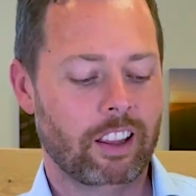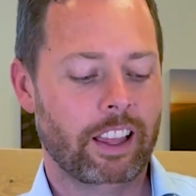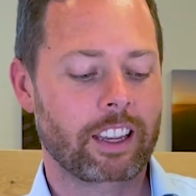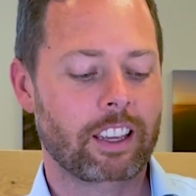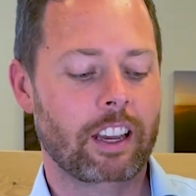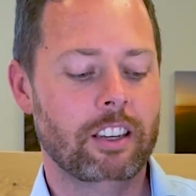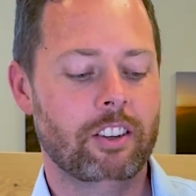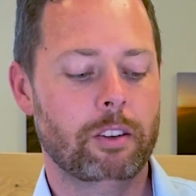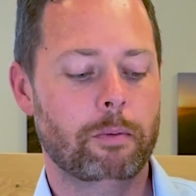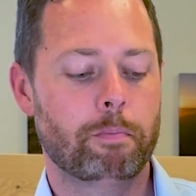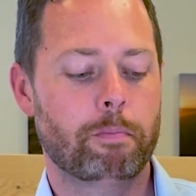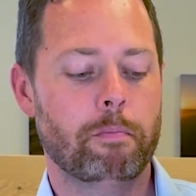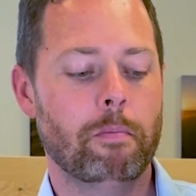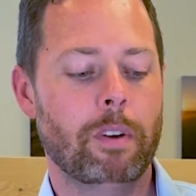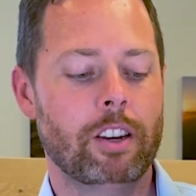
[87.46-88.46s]
Like I just
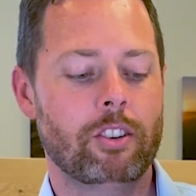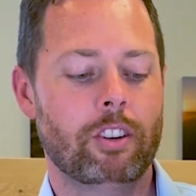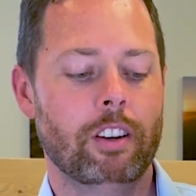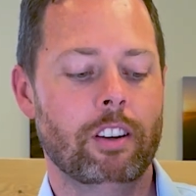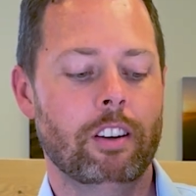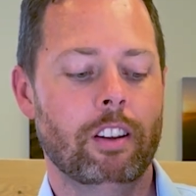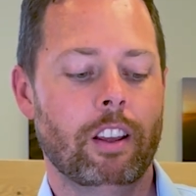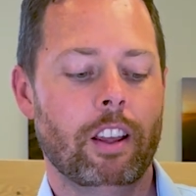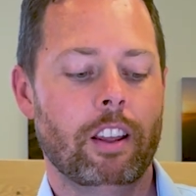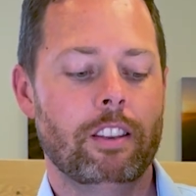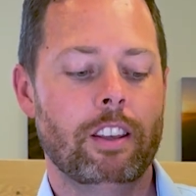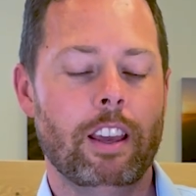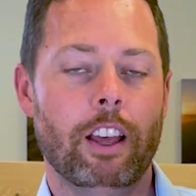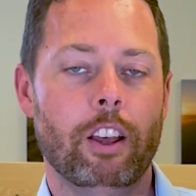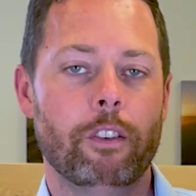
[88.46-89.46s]
mentioned,
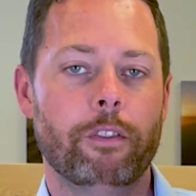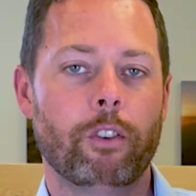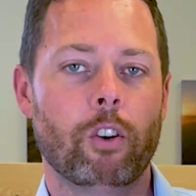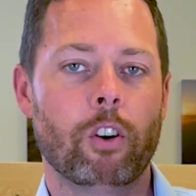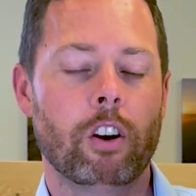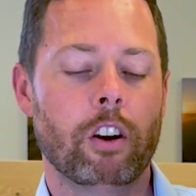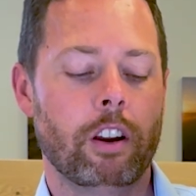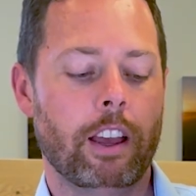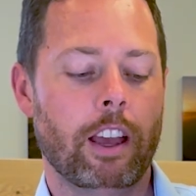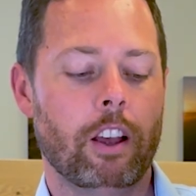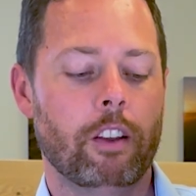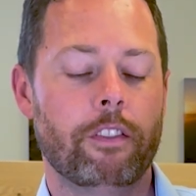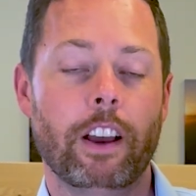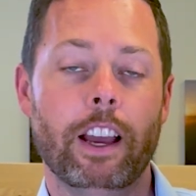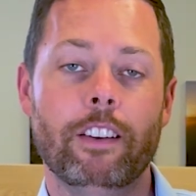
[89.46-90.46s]
the L4,
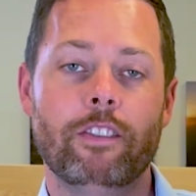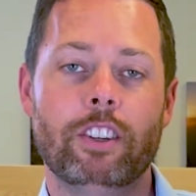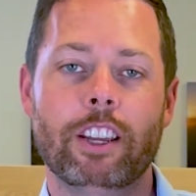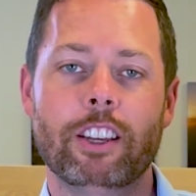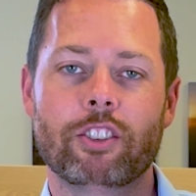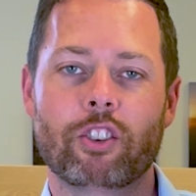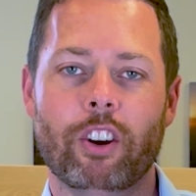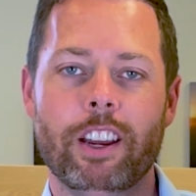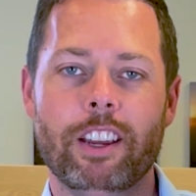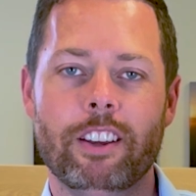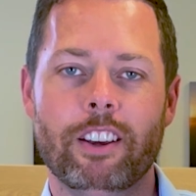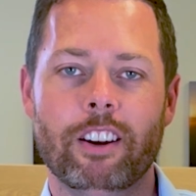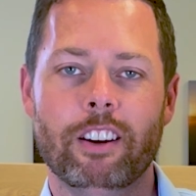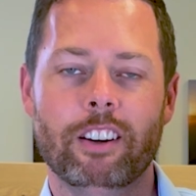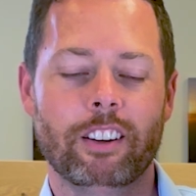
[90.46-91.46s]
L5 disc right
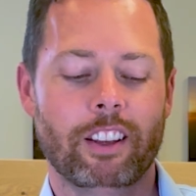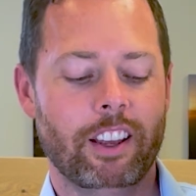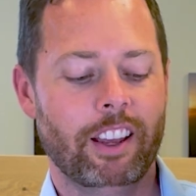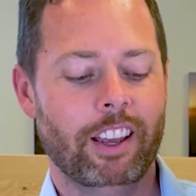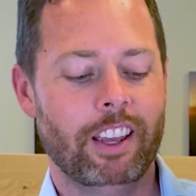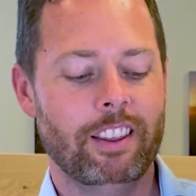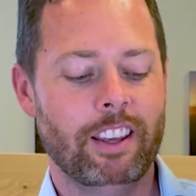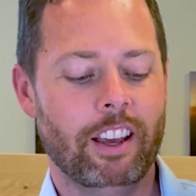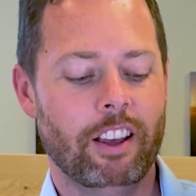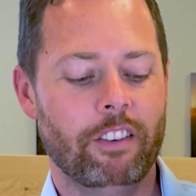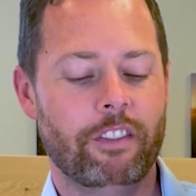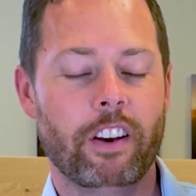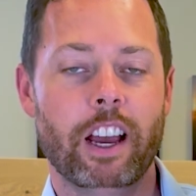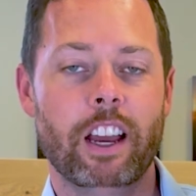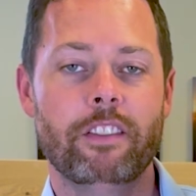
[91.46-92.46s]
here and the
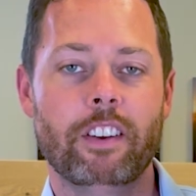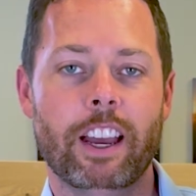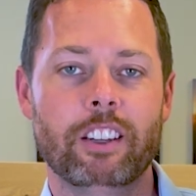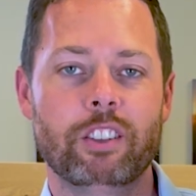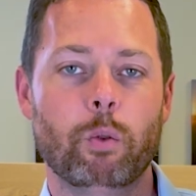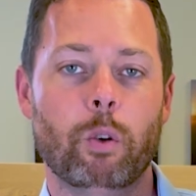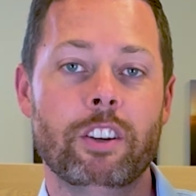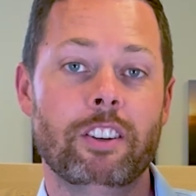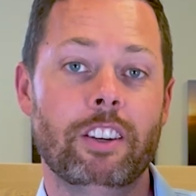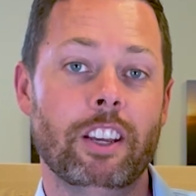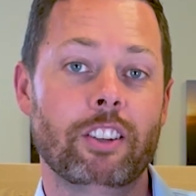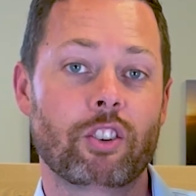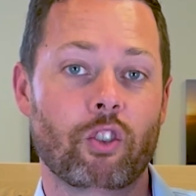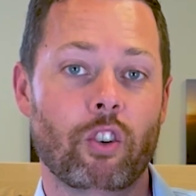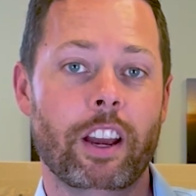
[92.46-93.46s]
L5-S1
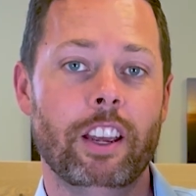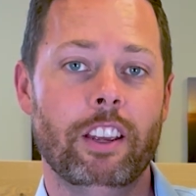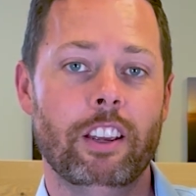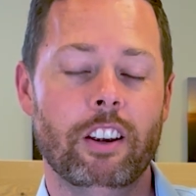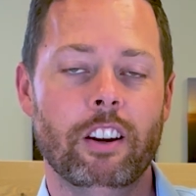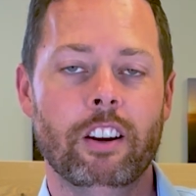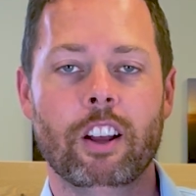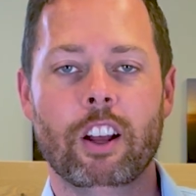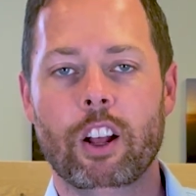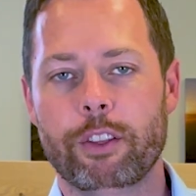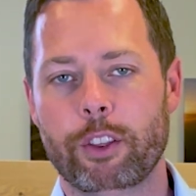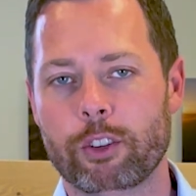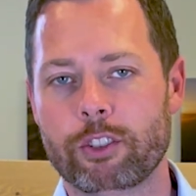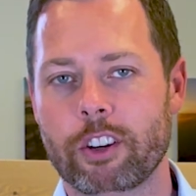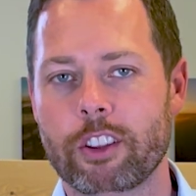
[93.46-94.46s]
disc right here,
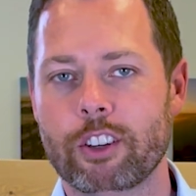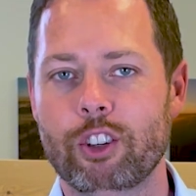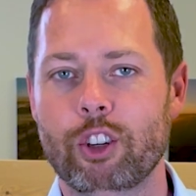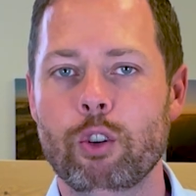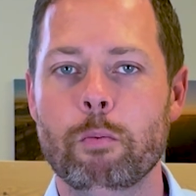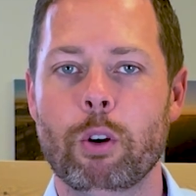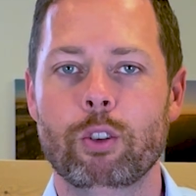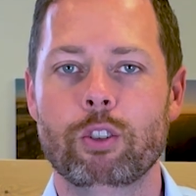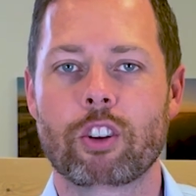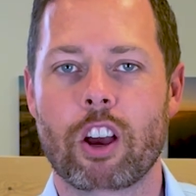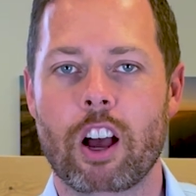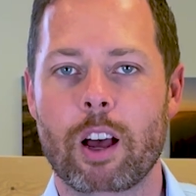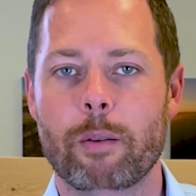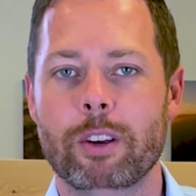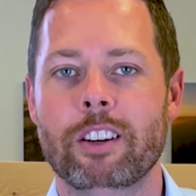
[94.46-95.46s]
those are the two most
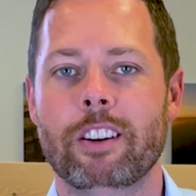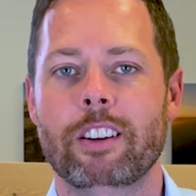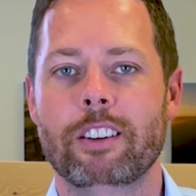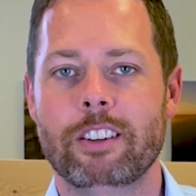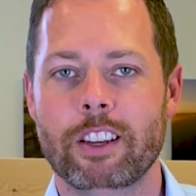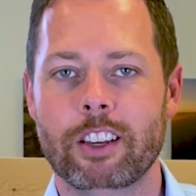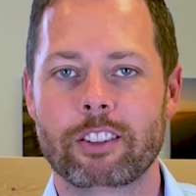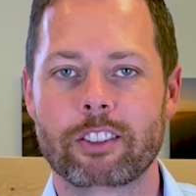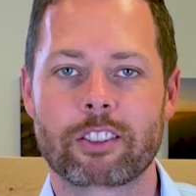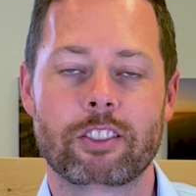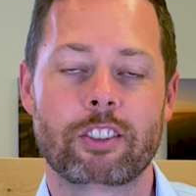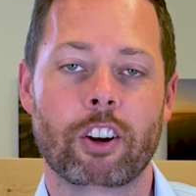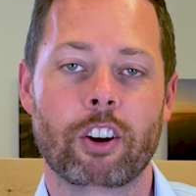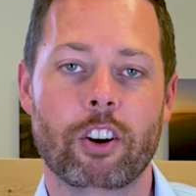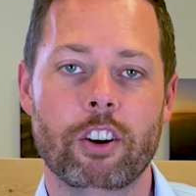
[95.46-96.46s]
common discs
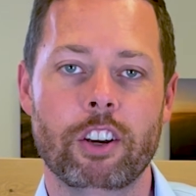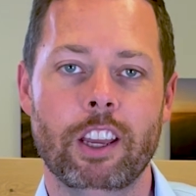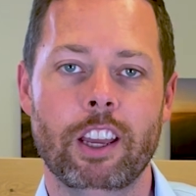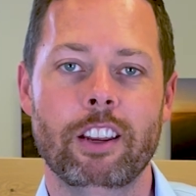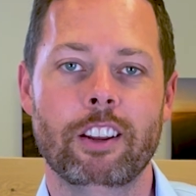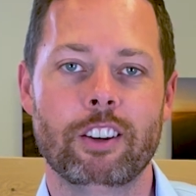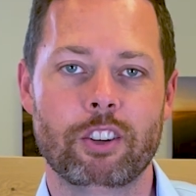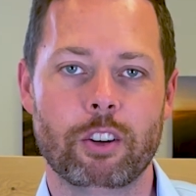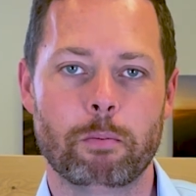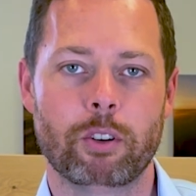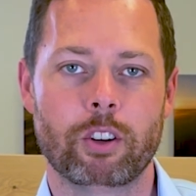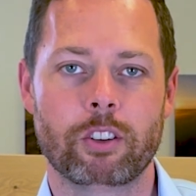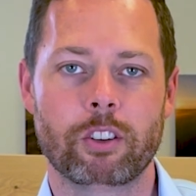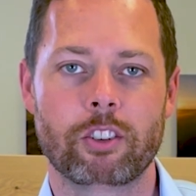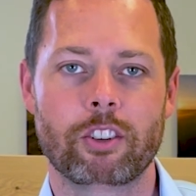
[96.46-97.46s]
to herniate and to
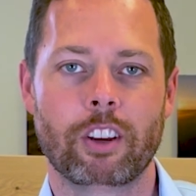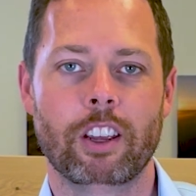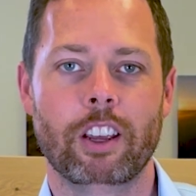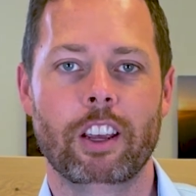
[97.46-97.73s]
bulge.